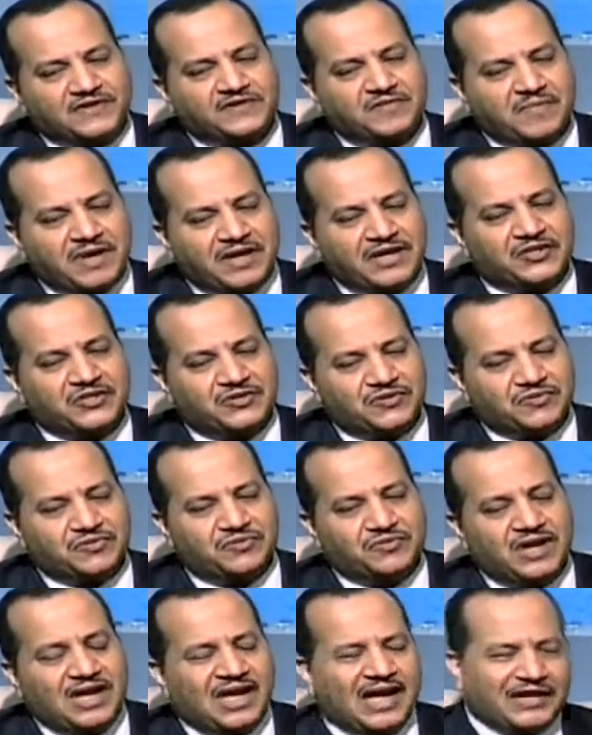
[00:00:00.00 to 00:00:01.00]
just
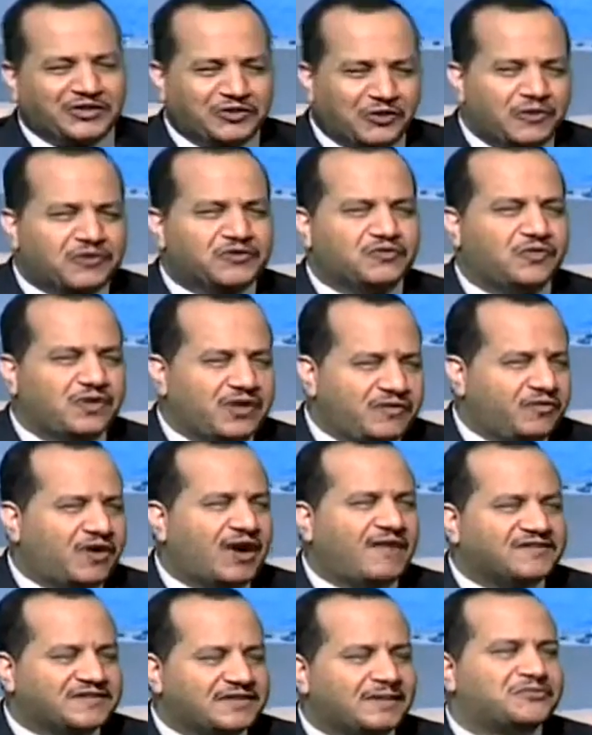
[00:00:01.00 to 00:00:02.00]
manage to, and also
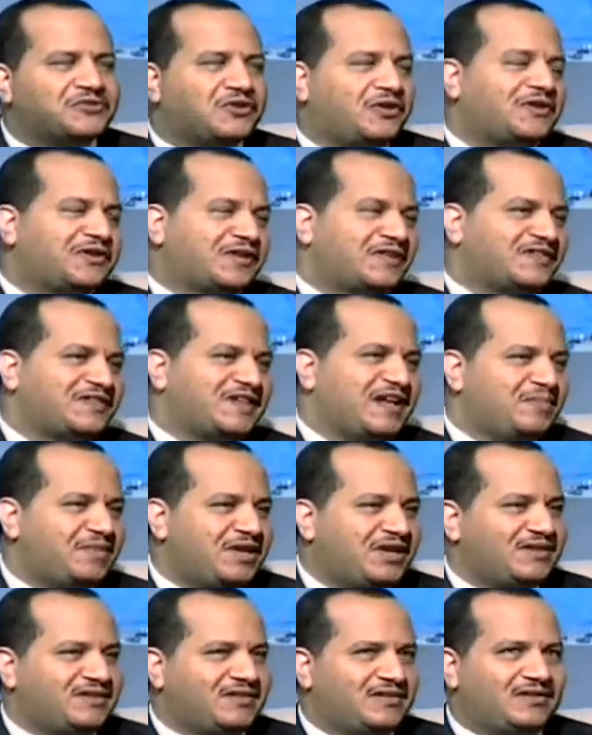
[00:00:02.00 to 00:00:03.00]
if we have some
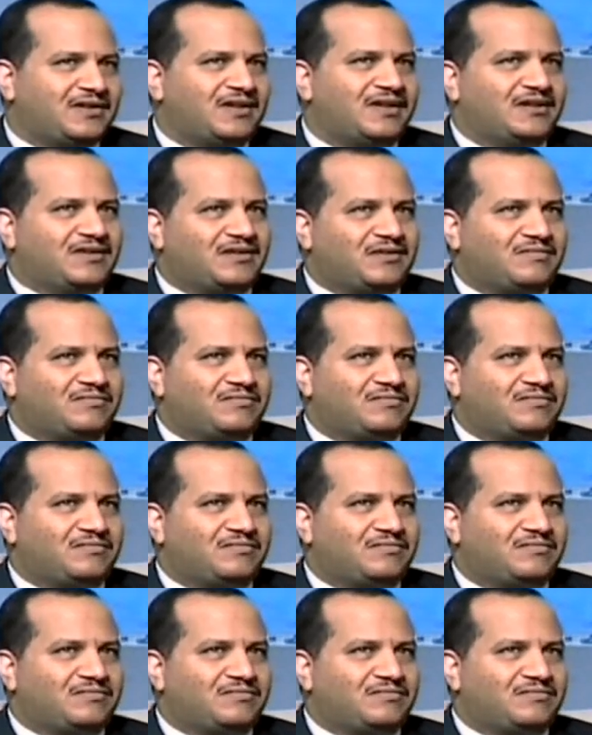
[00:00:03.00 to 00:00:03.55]
tolerance, I mean,